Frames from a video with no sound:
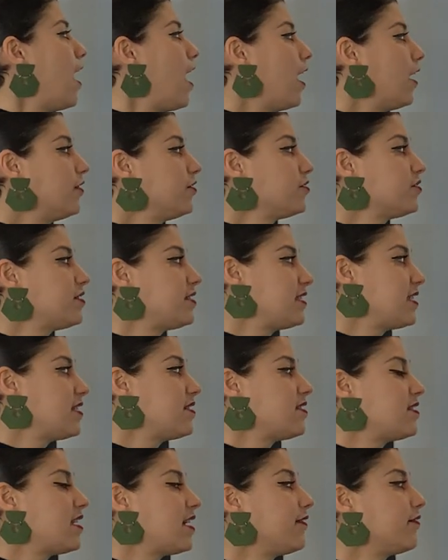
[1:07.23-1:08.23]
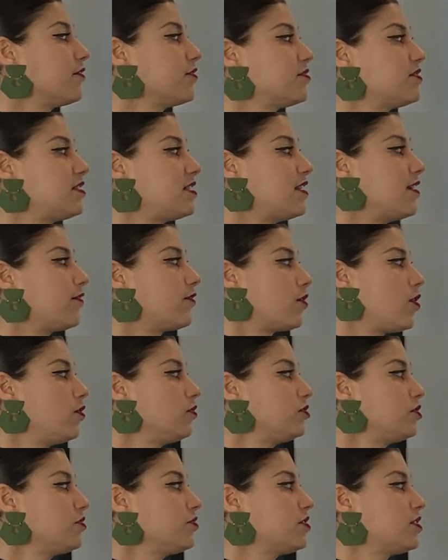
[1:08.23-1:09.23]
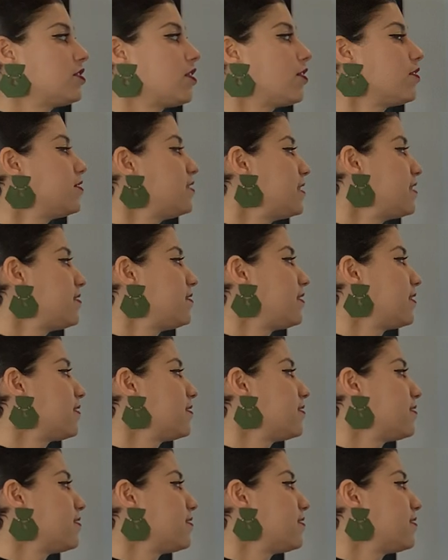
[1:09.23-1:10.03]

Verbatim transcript: understand the diversity of cultures and artistic